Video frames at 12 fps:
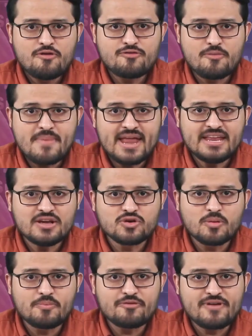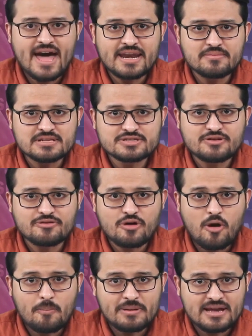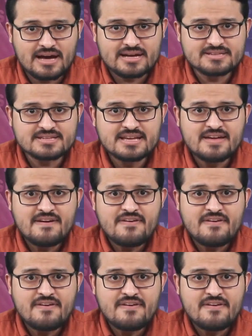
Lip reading: For many groups of animals or plants,